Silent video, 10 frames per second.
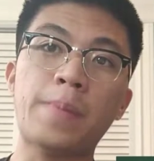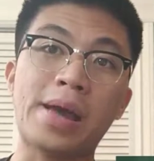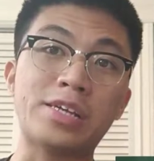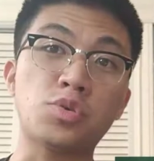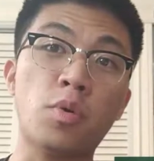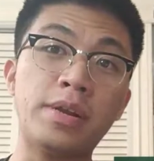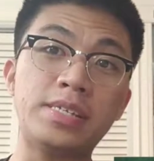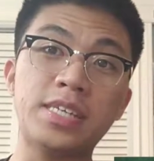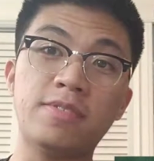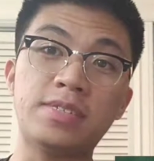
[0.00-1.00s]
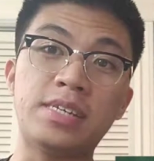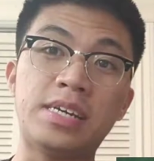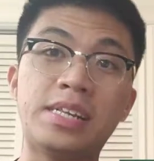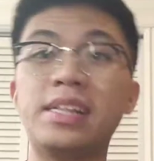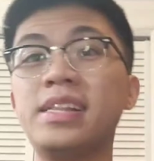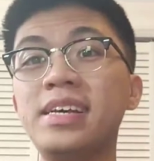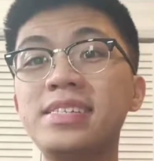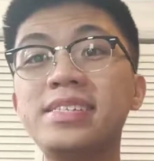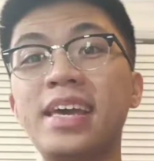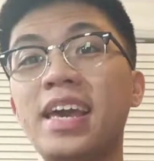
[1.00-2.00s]
back in 2017.
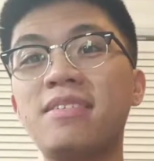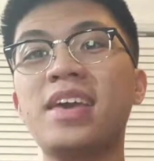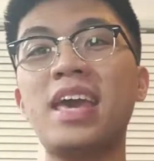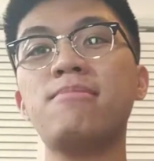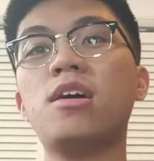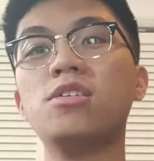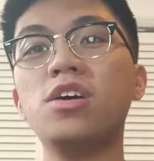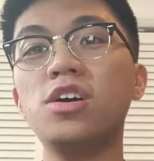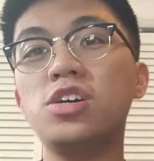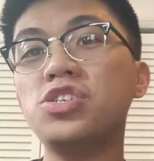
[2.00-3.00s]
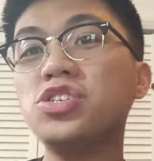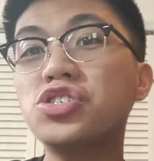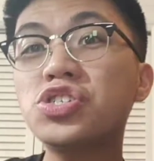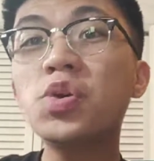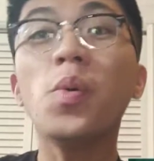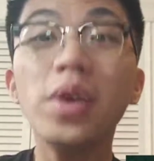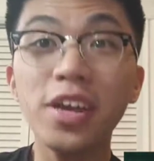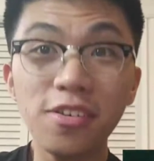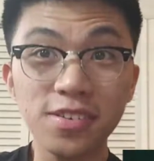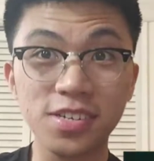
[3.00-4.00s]
This game came out just 2
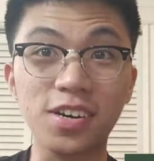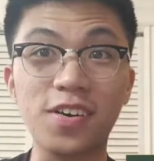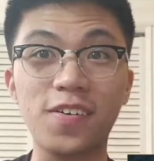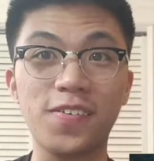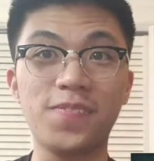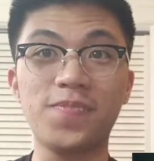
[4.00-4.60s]
years ago,